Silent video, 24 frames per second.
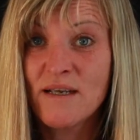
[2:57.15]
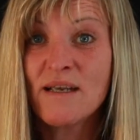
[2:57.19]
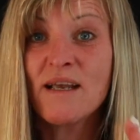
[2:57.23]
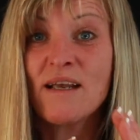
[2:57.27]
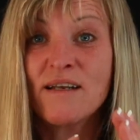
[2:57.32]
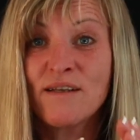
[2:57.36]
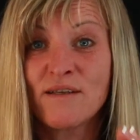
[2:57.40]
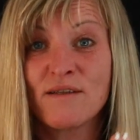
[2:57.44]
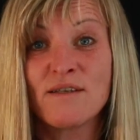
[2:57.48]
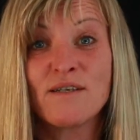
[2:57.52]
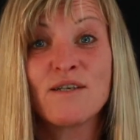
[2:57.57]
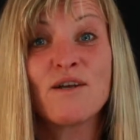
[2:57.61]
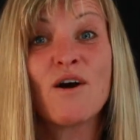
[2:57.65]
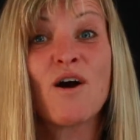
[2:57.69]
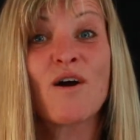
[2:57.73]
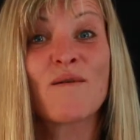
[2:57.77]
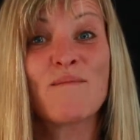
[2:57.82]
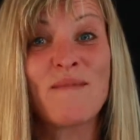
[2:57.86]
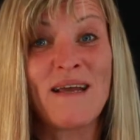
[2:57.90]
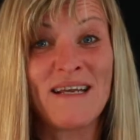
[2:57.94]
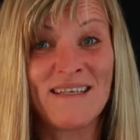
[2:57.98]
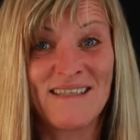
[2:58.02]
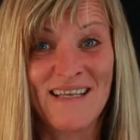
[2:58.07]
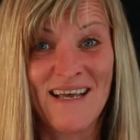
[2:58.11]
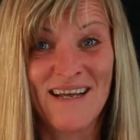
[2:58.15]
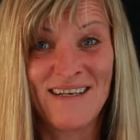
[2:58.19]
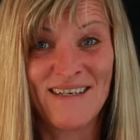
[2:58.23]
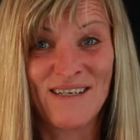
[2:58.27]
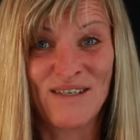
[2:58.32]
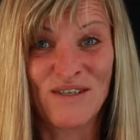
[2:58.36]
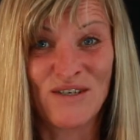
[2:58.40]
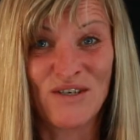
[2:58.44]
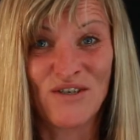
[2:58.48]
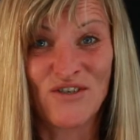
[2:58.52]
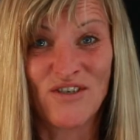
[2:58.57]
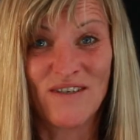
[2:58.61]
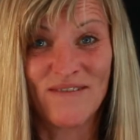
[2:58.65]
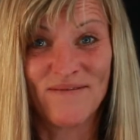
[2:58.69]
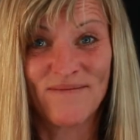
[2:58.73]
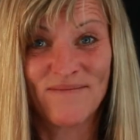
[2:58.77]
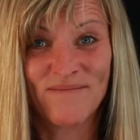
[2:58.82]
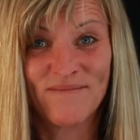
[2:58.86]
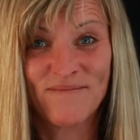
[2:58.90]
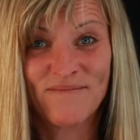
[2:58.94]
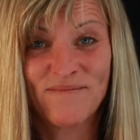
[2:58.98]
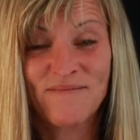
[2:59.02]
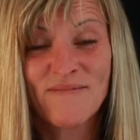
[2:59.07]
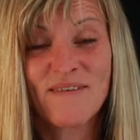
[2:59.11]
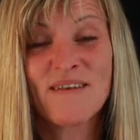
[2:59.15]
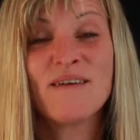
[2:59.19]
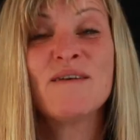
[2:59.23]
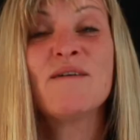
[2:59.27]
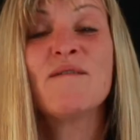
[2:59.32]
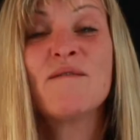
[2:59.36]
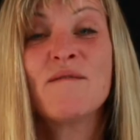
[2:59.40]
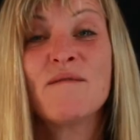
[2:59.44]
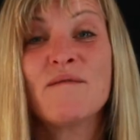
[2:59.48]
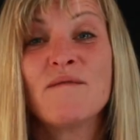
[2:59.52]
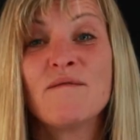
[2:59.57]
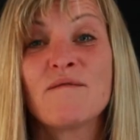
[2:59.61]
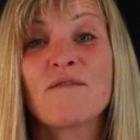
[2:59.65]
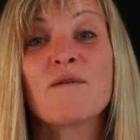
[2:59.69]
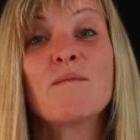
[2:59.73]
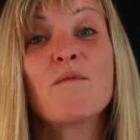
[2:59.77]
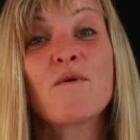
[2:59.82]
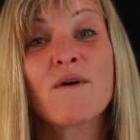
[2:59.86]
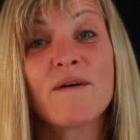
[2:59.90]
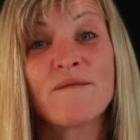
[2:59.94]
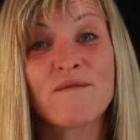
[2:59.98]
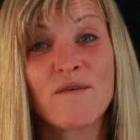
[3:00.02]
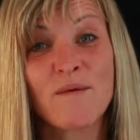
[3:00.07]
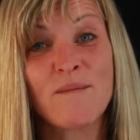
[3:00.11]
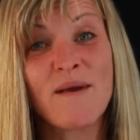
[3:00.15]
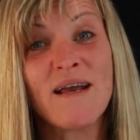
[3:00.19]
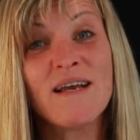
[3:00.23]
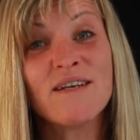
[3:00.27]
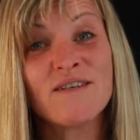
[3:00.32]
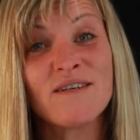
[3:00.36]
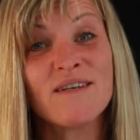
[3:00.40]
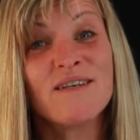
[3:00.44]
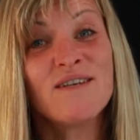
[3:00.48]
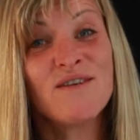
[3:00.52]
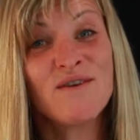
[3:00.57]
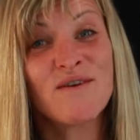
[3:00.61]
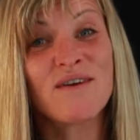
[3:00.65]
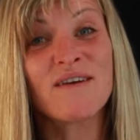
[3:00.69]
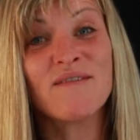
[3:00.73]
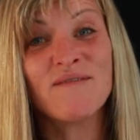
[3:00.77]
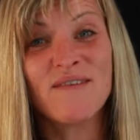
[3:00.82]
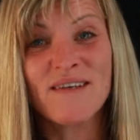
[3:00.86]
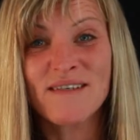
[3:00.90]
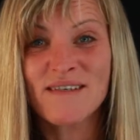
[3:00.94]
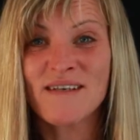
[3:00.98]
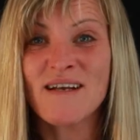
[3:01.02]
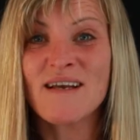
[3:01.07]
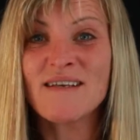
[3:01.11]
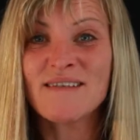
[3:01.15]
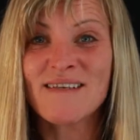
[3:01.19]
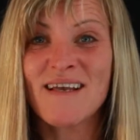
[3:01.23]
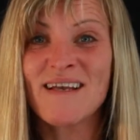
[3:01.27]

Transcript: until the dog makes that decision. For more information, you can visit us